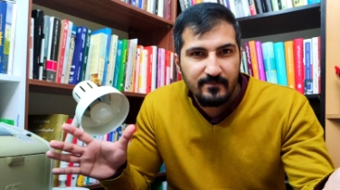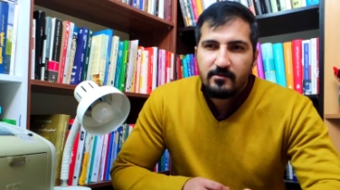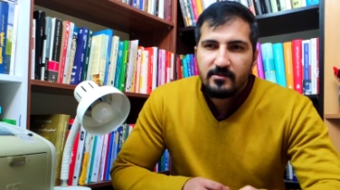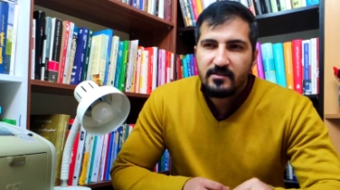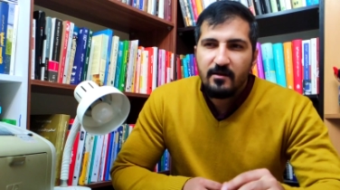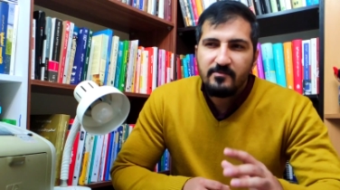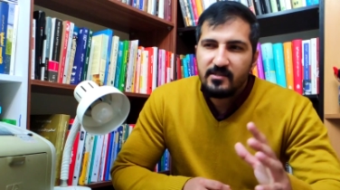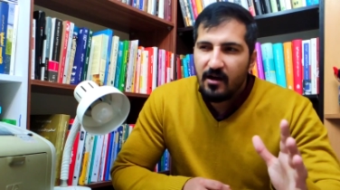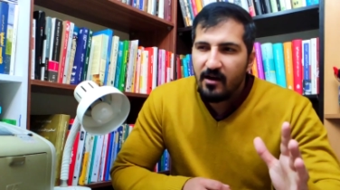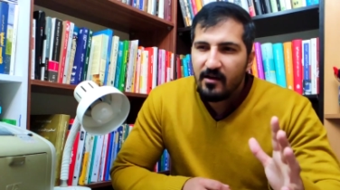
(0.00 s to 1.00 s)

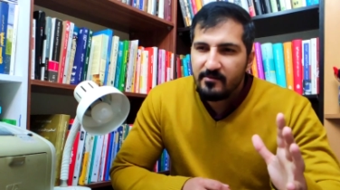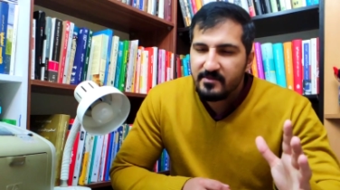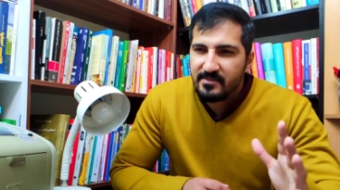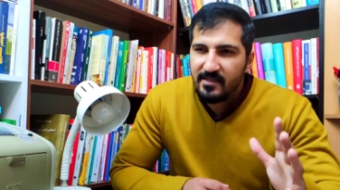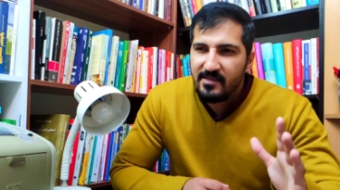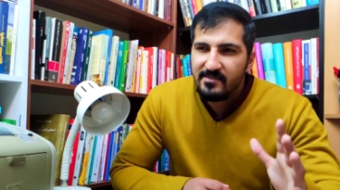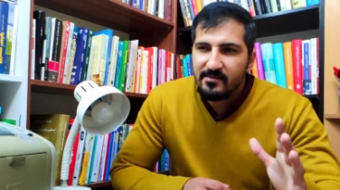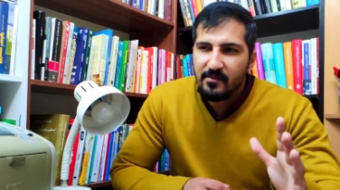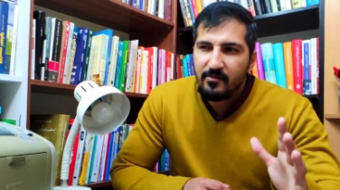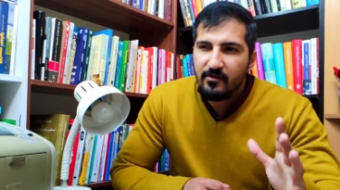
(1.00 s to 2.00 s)
Sometimes
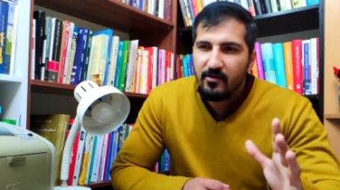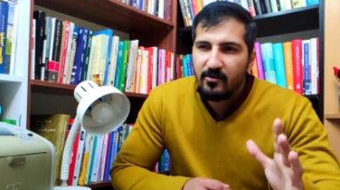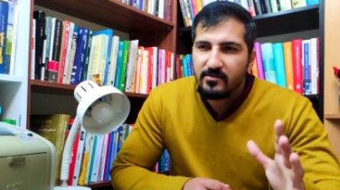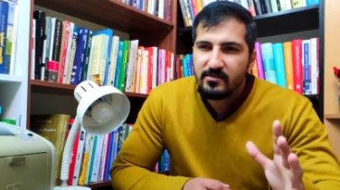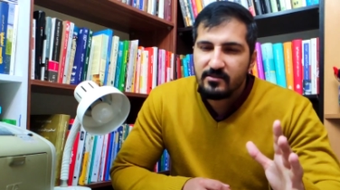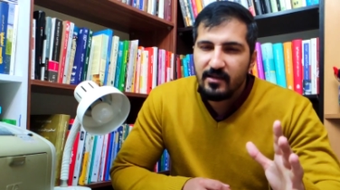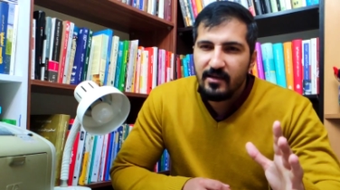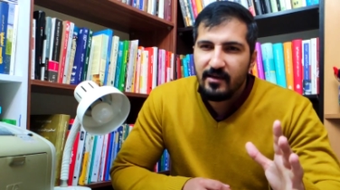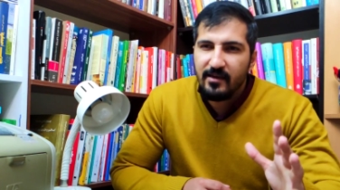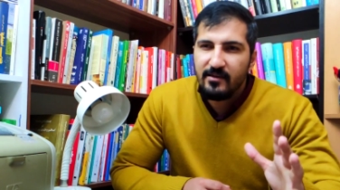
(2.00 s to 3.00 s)
these thoughts
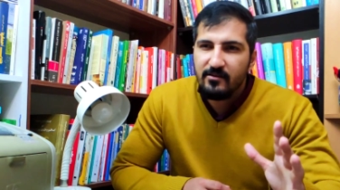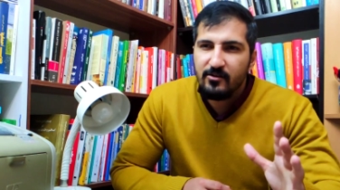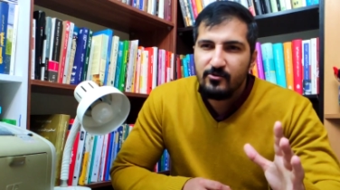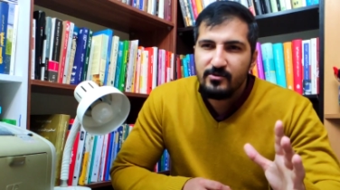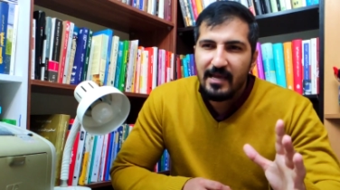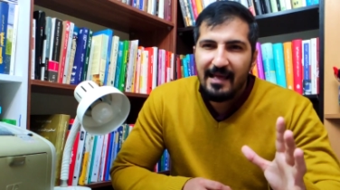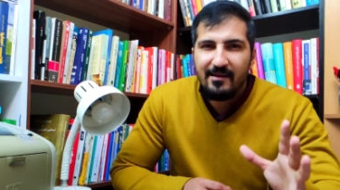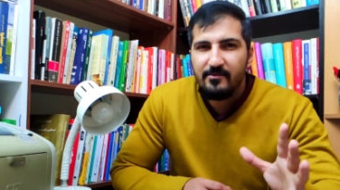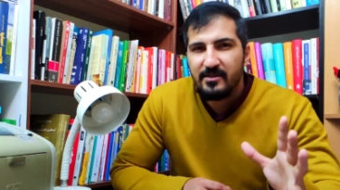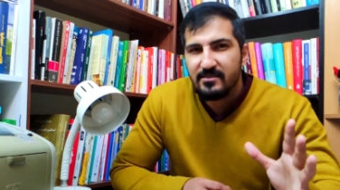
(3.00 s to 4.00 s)
include
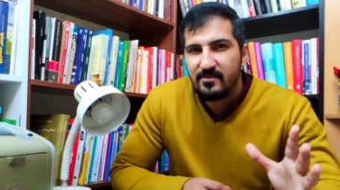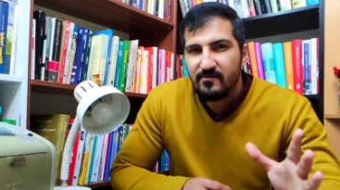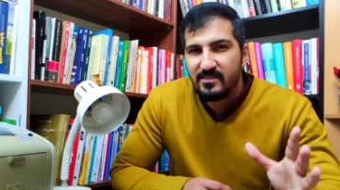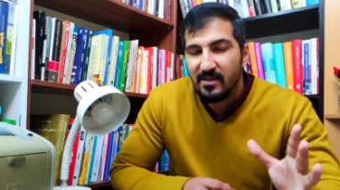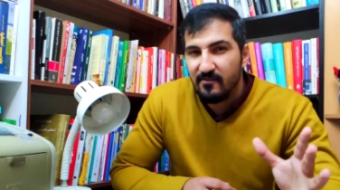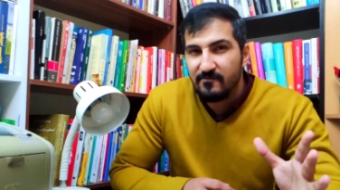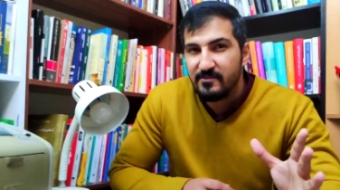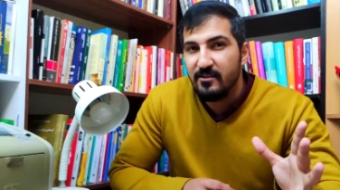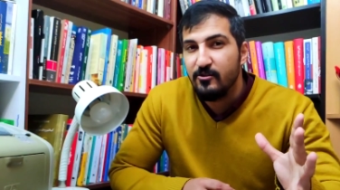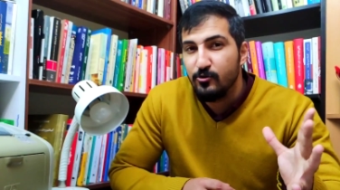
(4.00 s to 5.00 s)
elements of
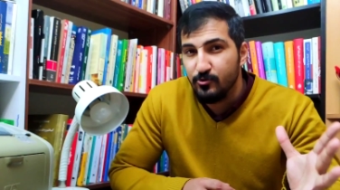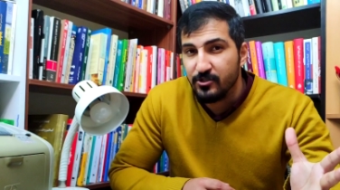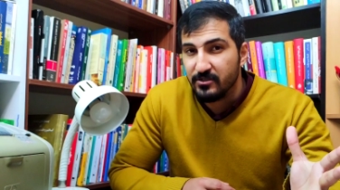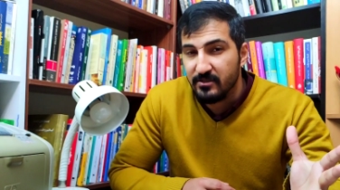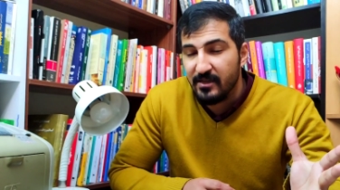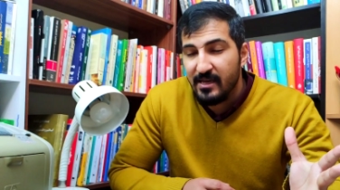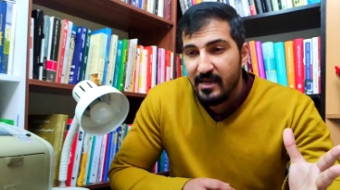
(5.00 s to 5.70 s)
self-delusion,